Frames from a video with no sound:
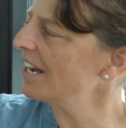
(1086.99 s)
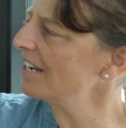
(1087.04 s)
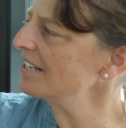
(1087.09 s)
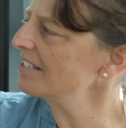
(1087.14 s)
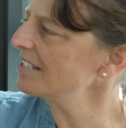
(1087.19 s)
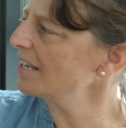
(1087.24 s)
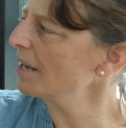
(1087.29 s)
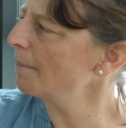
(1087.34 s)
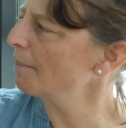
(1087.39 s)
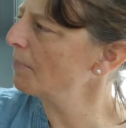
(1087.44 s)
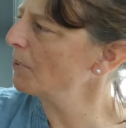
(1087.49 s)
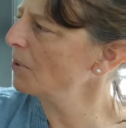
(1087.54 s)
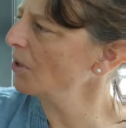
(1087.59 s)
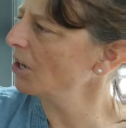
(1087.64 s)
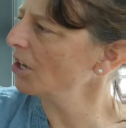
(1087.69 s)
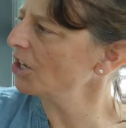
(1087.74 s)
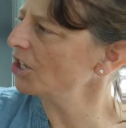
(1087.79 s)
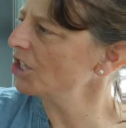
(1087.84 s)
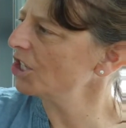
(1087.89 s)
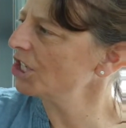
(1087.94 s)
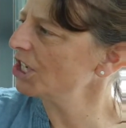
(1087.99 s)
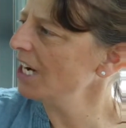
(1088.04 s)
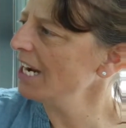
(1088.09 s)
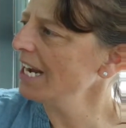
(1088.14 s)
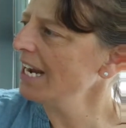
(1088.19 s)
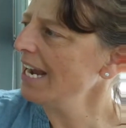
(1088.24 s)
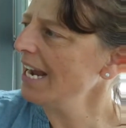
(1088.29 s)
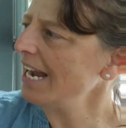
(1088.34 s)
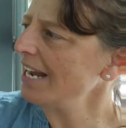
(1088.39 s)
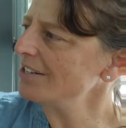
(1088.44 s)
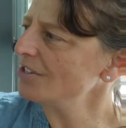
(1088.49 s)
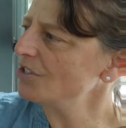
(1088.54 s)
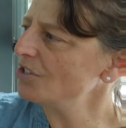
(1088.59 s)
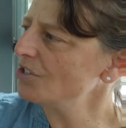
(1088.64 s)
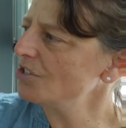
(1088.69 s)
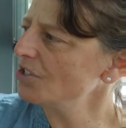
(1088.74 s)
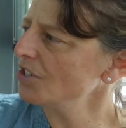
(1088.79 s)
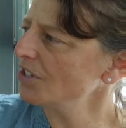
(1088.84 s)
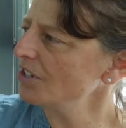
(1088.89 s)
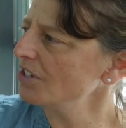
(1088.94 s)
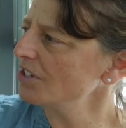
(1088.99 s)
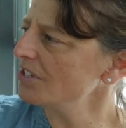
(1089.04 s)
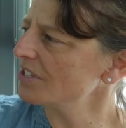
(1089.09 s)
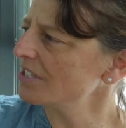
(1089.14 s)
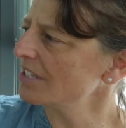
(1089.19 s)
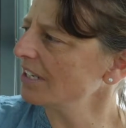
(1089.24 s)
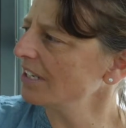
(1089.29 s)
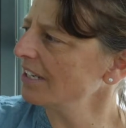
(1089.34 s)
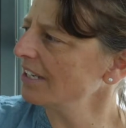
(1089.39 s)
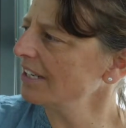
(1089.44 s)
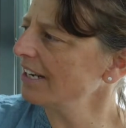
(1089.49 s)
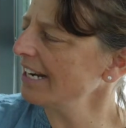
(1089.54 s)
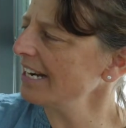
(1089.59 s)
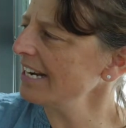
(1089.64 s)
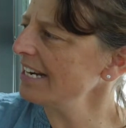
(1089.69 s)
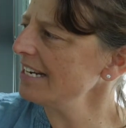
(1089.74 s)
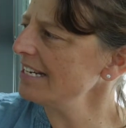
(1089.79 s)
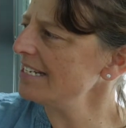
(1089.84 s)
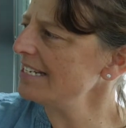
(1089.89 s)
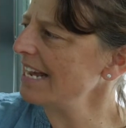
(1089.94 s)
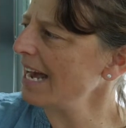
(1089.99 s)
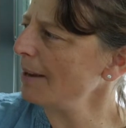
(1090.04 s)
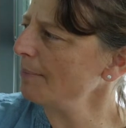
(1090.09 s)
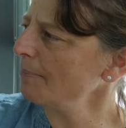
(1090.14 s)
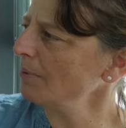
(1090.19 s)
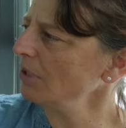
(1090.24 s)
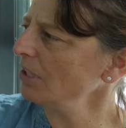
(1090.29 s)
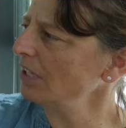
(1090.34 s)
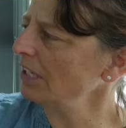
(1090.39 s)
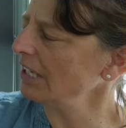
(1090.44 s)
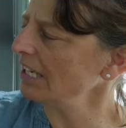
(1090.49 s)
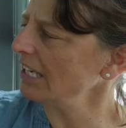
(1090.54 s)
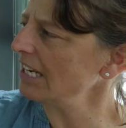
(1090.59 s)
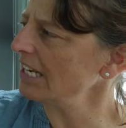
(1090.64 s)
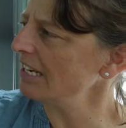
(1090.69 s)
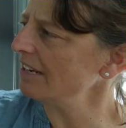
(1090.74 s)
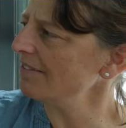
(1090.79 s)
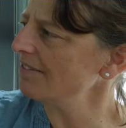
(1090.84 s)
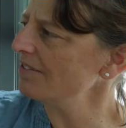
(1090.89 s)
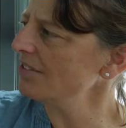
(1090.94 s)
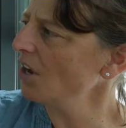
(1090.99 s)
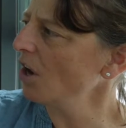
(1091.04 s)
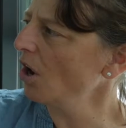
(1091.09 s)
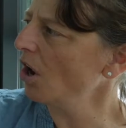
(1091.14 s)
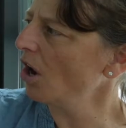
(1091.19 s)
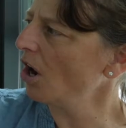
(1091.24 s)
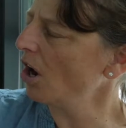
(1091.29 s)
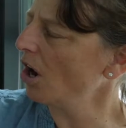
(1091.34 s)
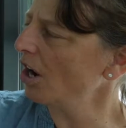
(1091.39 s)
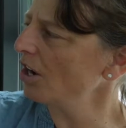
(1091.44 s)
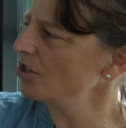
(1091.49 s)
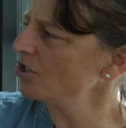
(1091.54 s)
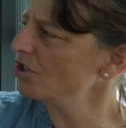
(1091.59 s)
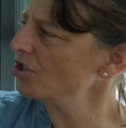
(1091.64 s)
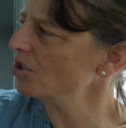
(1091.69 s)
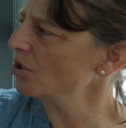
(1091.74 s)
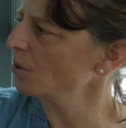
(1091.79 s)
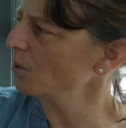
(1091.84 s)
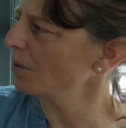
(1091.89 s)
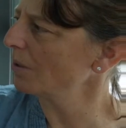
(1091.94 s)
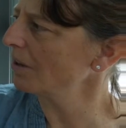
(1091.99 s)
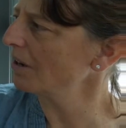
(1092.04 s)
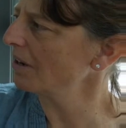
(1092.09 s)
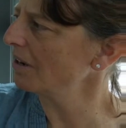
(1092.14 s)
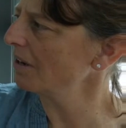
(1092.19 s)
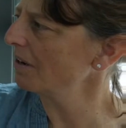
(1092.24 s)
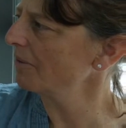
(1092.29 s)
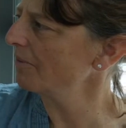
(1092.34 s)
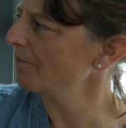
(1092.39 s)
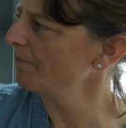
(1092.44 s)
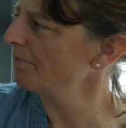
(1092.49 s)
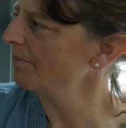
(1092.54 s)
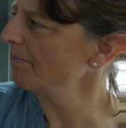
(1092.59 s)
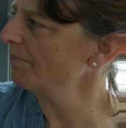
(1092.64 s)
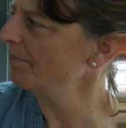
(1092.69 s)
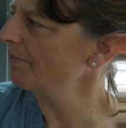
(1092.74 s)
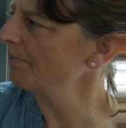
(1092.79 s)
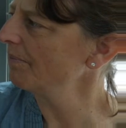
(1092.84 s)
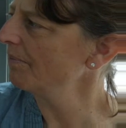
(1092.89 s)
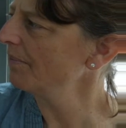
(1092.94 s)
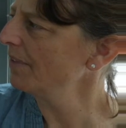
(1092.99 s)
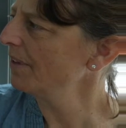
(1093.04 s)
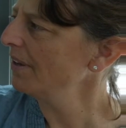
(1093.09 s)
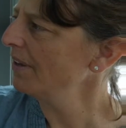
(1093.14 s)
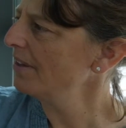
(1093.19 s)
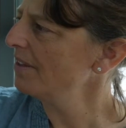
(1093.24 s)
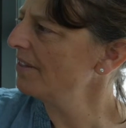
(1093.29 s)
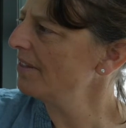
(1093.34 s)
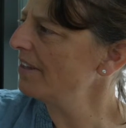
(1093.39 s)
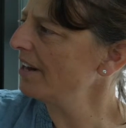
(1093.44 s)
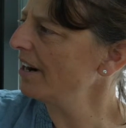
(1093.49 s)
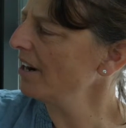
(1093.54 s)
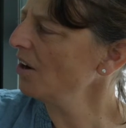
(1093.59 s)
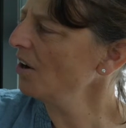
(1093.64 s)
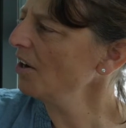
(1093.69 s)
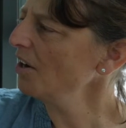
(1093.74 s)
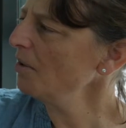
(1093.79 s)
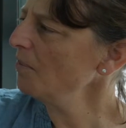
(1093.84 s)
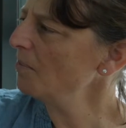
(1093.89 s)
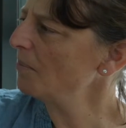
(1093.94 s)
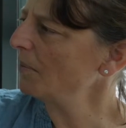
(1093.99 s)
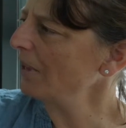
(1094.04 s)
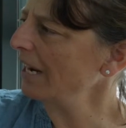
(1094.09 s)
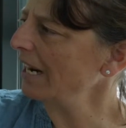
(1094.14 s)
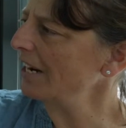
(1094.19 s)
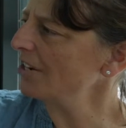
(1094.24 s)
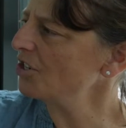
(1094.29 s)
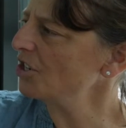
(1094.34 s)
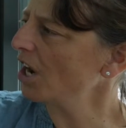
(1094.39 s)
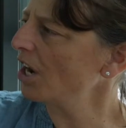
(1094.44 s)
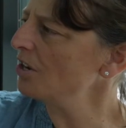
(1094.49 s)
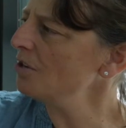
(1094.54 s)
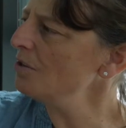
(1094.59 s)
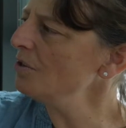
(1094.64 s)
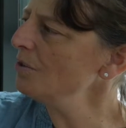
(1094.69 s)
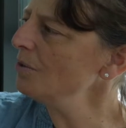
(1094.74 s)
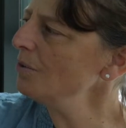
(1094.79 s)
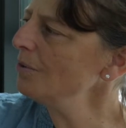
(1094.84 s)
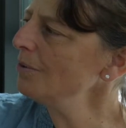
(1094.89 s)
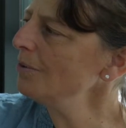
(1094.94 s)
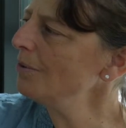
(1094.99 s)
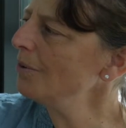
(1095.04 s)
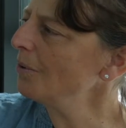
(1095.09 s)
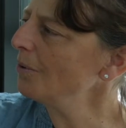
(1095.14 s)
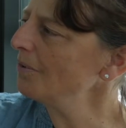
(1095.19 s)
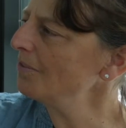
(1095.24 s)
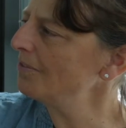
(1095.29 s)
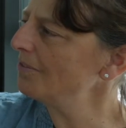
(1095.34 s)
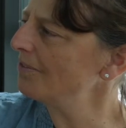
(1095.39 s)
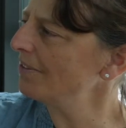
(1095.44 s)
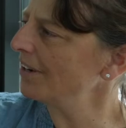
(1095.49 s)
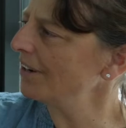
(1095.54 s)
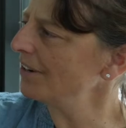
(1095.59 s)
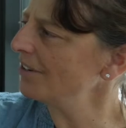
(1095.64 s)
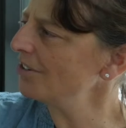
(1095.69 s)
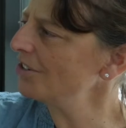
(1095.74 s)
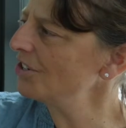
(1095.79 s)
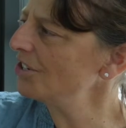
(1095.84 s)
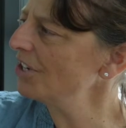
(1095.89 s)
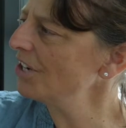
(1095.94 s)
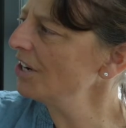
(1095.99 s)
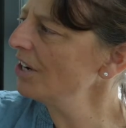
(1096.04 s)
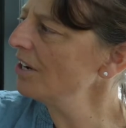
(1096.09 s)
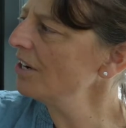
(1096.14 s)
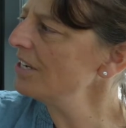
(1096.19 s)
us a push and stirs the light dappled leaves on shore. There on a branch, a new goldfinch